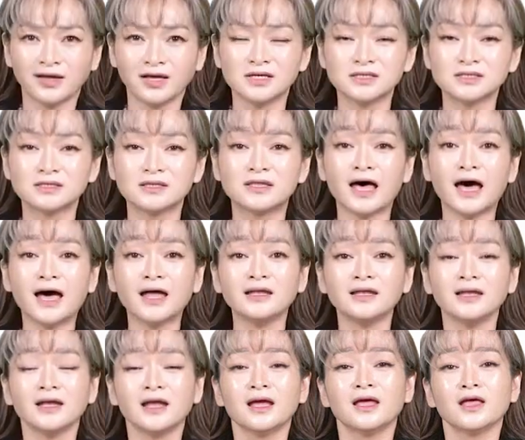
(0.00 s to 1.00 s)
Because
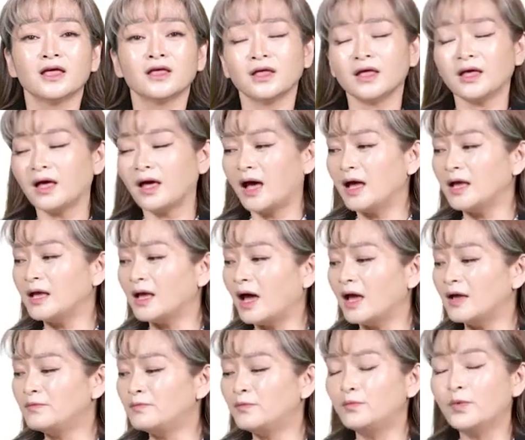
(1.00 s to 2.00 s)
that,
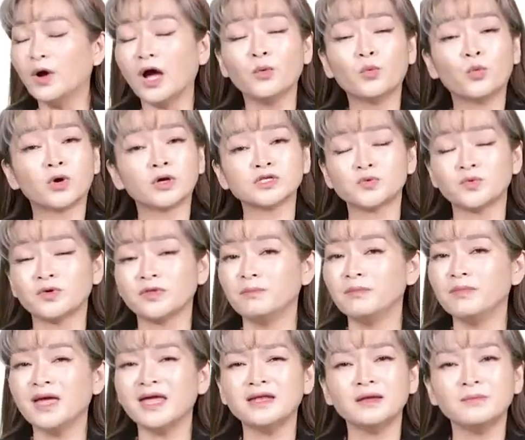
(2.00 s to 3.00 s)
I worked with
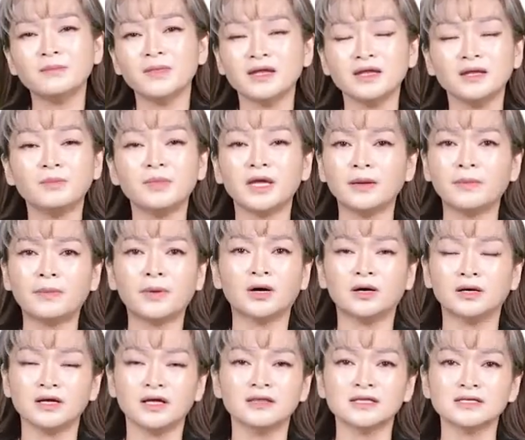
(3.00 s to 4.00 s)
many, many
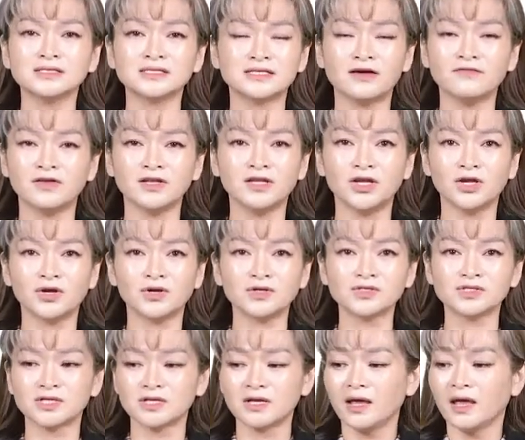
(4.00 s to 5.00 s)
people in the 7
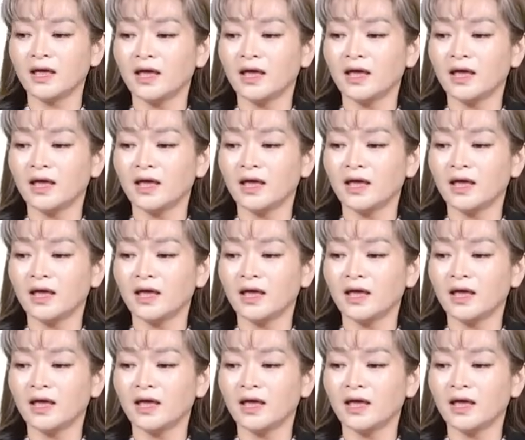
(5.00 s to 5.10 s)
years.